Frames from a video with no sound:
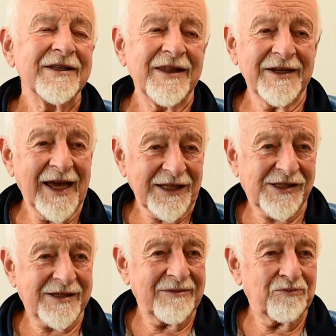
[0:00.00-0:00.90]
the
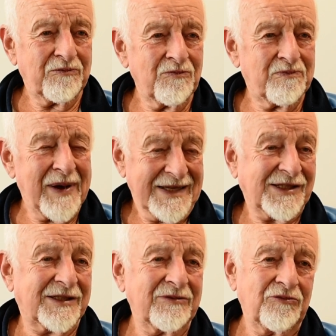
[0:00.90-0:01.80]
next
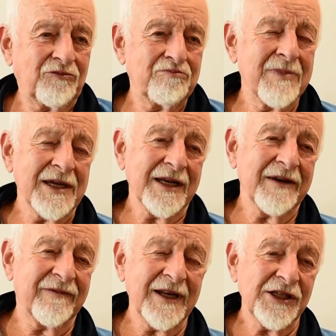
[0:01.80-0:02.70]
best, mainly
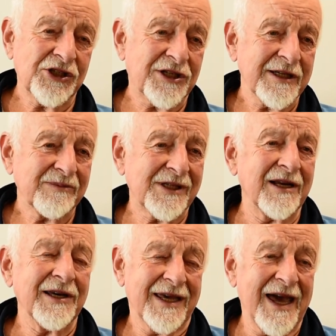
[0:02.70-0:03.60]
village teams
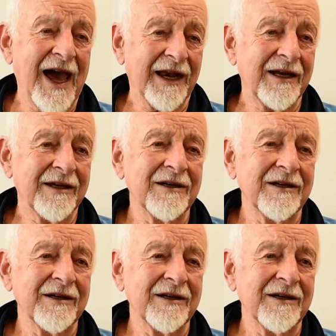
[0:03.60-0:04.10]
like Hatton.